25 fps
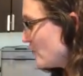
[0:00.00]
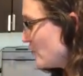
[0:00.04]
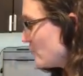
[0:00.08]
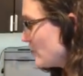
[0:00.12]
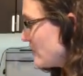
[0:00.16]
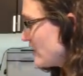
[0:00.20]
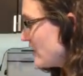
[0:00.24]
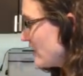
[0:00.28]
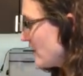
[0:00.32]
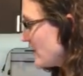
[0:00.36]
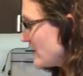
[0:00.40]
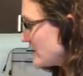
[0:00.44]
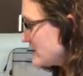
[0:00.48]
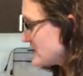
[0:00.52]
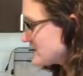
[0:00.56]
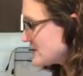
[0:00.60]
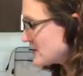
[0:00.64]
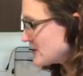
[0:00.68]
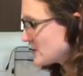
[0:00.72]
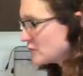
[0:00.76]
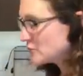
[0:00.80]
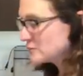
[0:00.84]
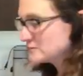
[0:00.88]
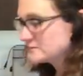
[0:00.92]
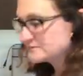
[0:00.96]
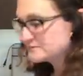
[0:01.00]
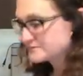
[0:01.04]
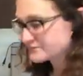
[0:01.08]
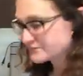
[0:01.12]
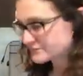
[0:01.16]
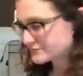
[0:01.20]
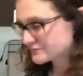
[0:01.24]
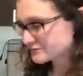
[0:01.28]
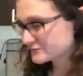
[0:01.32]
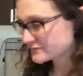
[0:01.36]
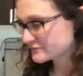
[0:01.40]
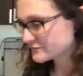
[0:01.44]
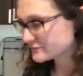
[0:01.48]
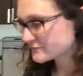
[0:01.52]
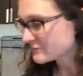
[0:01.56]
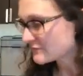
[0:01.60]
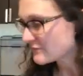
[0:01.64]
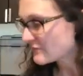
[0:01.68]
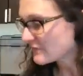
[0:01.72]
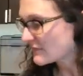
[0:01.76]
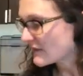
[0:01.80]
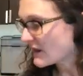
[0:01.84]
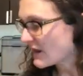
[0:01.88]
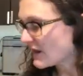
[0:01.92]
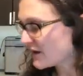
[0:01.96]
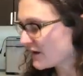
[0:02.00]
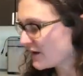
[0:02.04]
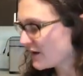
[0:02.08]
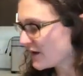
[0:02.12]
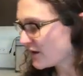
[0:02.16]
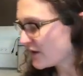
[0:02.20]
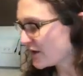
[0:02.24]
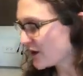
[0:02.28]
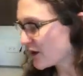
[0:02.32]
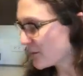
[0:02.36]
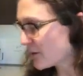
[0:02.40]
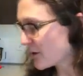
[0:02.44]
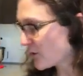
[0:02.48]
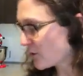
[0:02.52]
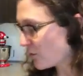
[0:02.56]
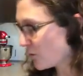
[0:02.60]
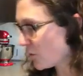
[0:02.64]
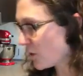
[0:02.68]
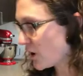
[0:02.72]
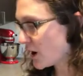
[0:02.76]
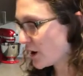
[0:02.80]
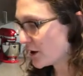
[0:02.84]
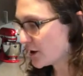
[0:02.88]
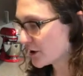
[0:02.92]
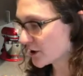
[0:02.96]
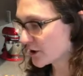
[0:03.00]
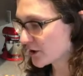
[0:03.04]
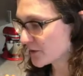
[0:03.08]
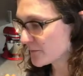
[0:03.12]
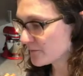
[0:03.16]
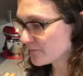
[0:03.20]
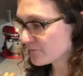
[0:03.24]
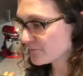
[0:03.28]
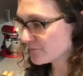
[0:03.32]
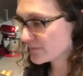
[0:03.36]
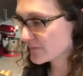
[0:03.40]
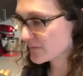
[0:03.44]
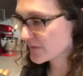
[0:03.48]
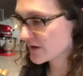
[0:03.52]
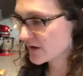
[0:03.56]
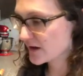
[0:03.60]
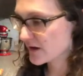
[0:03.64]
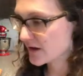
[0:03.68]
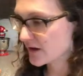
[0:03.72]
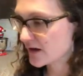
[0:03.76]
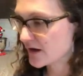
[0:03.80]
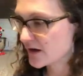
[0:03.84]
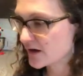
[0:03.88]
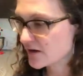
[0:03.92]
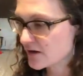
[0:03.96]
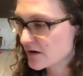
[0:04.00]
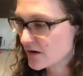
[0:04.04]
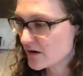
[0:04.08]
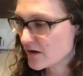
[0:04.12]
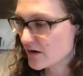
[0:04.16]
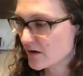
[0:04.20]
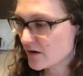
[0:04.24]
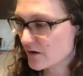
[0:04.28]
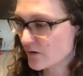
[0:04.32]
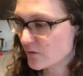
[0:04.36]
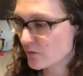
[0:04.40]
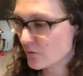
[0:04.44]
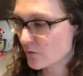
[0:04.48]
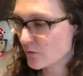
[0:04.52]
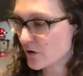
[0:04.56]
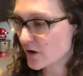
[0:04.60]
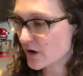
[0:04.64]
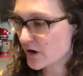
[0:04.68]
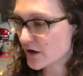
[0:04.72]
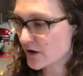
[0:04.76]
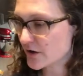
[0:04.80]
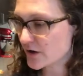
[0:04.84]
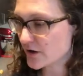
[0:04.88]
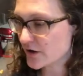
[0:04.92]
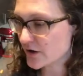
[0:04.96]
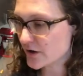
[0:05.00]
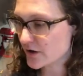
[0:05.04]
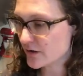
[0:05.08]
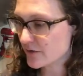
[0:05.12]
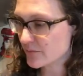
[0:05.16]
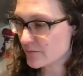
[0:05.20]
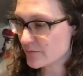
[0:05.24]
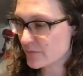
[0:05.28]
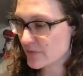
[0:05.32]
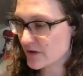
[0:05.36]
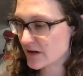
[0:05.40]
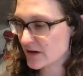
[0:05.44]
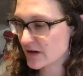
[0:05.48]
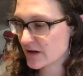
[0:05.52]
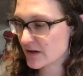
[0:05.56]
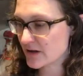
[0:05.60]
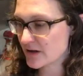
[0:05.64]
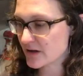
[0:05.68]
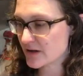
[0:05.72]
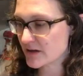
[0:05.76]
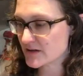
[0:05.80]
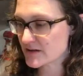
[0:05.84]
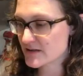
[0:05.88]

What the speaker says: We also, when you think about water, okay, water being